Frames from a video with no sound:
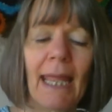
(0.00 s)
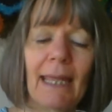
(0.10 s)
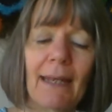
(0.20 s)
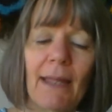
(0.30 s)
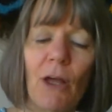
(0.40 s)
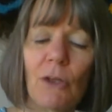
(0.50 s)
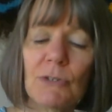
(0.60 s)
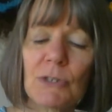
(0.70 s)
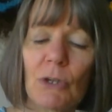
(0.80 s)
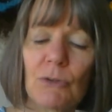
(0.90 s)
And I
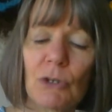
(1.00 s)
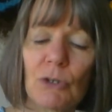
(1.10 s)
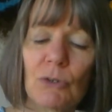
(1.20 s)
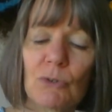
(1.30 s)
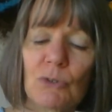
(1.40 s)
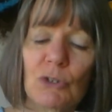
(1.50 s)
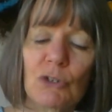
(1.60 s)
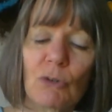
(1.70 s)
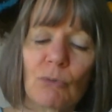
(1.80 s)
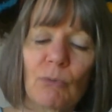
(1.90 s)
also
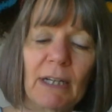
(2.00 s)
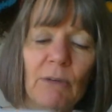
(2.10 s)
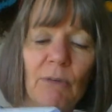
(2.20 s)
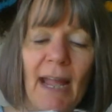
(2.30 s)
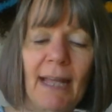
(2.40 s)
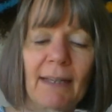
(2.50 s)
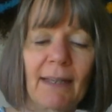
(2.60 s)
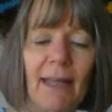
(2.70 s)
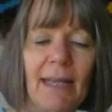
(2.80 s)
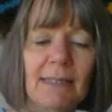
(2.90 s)
used rickrack
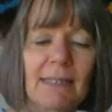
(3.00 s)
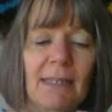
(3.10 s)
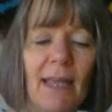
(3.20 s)
as the